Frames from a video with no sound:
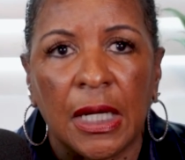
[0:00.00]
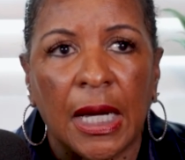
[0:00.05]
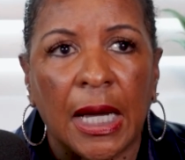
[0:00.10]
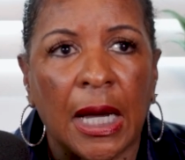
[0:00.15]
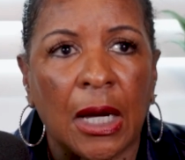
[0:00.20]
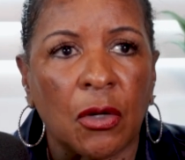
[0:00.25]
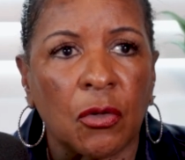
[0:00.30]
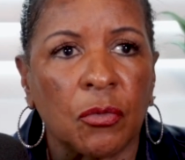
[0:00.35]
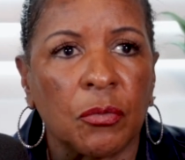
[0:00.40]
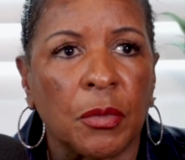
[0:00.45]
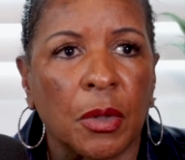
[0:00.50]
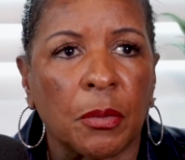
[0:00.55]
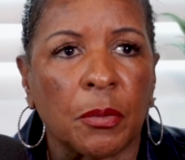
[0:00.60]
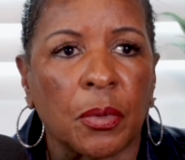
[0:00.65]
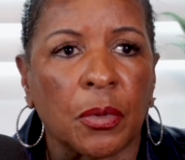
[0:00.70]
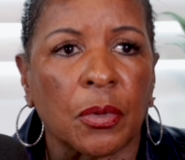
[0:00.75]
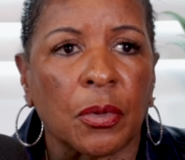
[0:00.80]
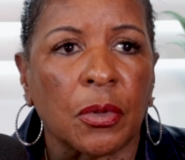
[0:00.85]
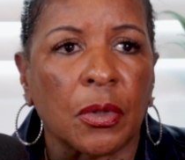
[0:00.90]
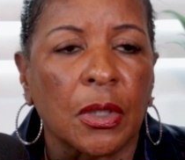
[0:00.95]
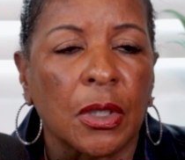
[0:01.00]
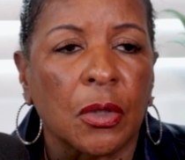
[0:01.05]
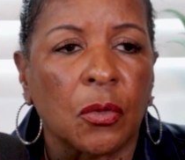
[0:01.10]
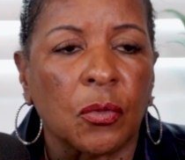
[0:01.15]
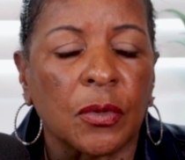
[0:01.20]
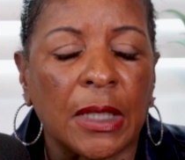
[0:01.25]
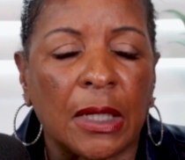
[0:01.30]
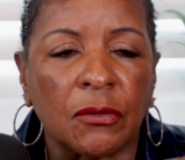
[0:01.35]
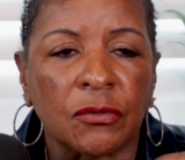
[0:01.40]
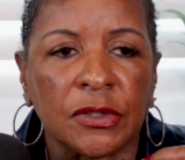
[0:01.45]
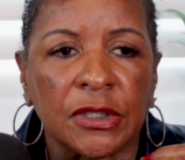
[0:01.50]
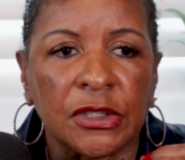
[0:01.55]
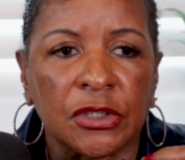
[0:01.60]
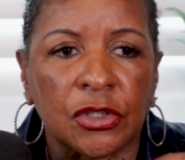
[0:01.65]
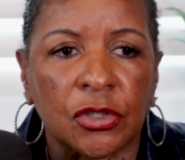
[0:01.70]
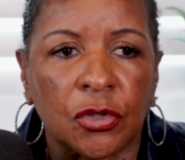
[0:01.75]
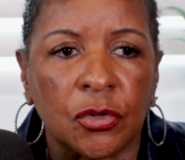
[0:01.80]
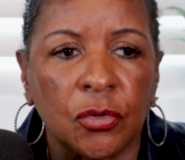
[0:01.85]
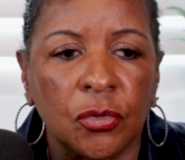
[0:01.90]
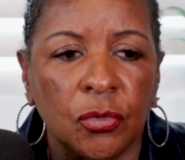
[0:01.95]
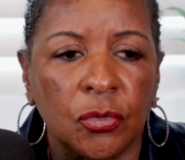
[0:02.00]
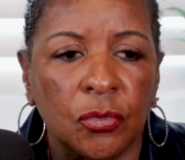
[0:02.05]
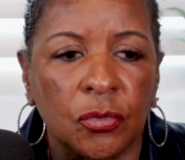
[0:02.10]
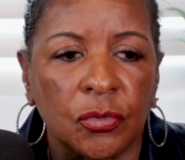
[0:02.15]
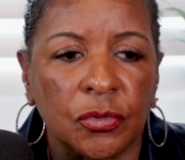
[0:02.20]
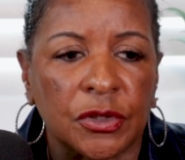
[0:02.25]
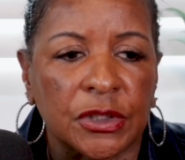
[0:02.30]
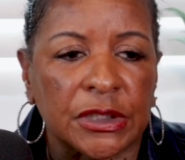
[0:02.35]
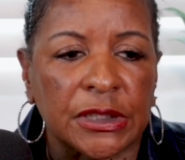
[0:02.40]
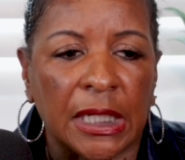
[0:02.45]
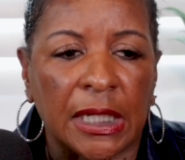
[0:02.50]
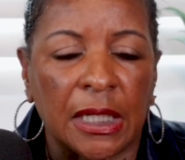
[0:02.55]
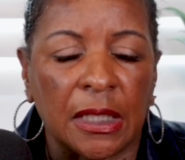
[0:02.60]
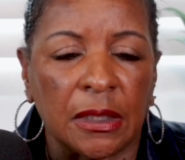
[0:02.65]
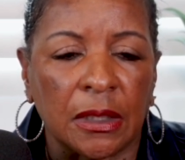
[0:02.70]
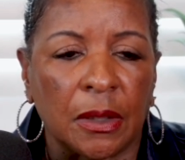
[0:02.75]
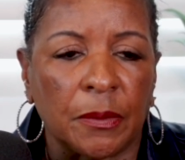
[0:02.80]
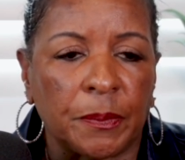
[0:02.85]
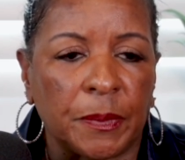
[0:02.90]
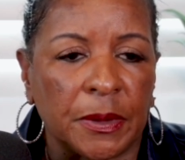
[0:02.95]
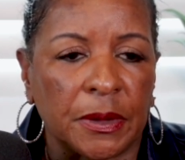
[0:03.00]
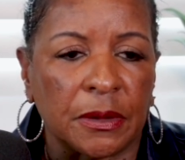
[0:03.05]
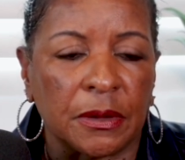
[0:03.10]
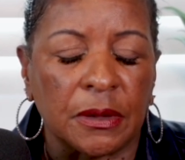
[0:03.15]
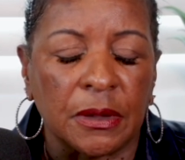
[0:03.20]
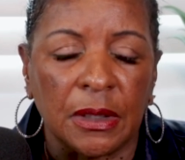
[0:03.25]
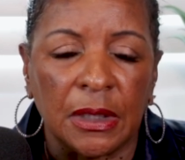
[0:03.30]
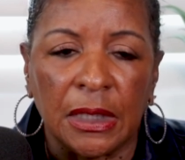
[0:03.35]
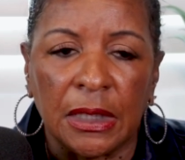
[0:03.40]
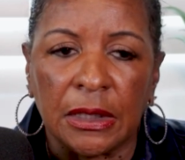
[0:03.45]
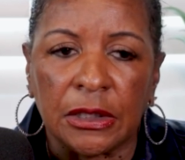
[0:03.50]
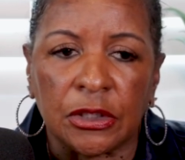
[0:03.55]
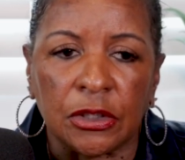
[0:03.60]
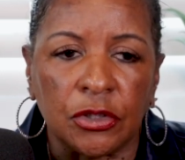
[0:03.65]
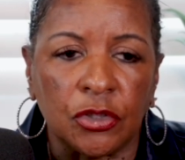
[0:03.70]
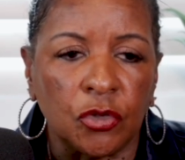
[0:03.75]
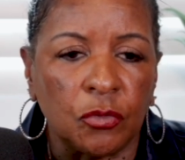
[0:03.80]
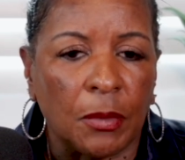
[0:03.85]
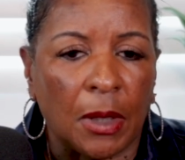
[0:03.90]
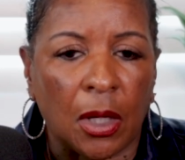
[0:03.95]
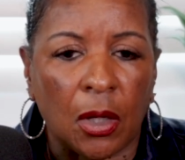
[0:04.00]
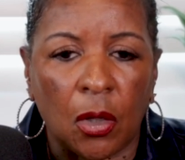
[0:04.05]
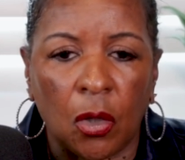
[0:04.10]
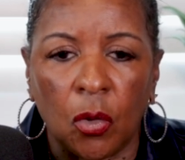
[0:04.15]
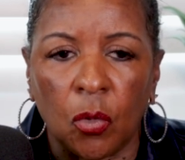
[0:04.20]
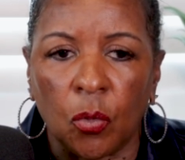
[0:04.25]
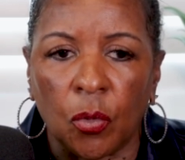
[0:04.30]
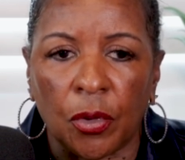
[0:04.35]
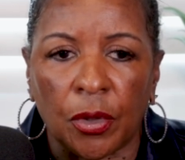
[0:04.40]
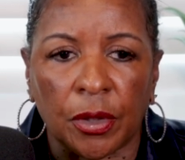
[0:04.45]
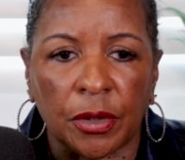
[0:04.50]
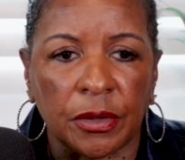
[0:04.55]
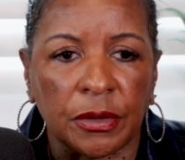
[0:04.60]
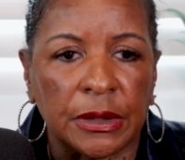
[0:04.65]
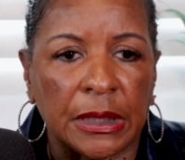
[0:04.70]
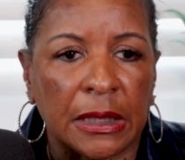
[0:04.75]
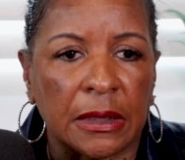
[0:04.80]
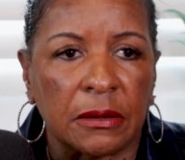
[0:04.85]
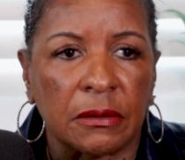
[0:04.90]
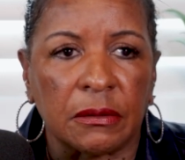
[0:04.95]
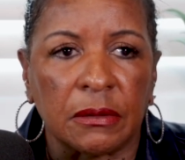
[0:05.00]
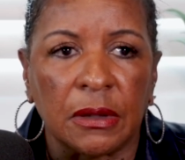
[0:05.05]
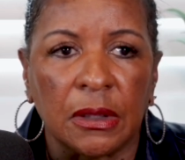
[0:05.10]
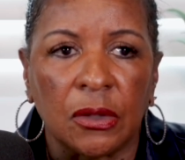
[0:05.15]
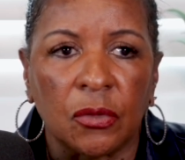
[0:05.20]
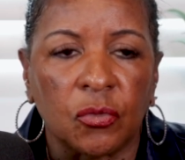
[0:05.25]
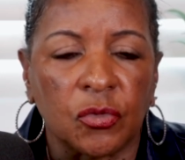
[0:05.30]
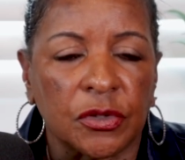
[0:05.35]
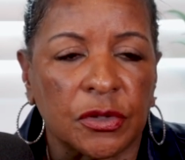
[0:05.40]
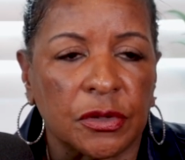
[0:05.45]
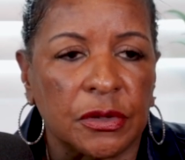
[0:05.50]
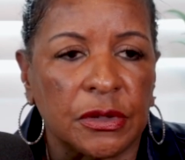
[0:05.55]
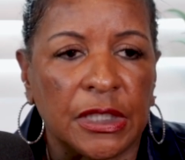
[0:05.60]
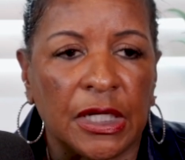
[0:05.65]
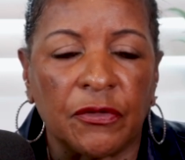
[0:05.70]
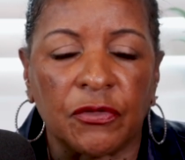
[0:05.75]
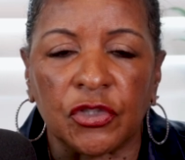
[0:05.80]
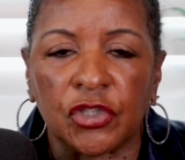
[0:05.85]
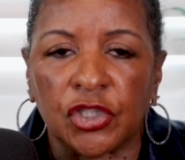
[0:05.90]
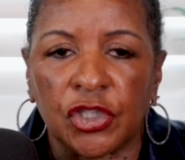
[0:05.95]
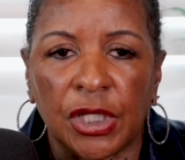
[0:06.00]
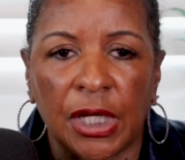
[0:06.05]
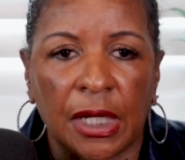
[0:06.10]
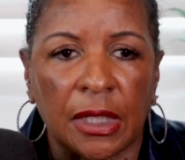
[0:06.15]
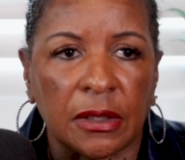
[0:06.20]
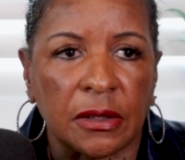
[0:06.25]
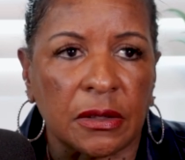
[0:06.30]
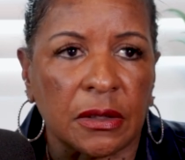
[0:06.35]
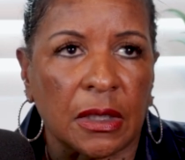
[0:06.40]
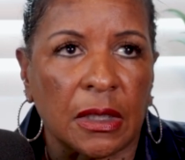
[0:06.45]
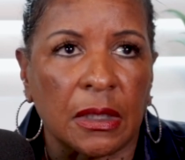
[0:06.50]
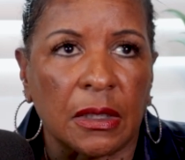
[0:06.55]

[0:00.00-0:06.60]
I remember when I was in school staying up and to do my homework that was never checked.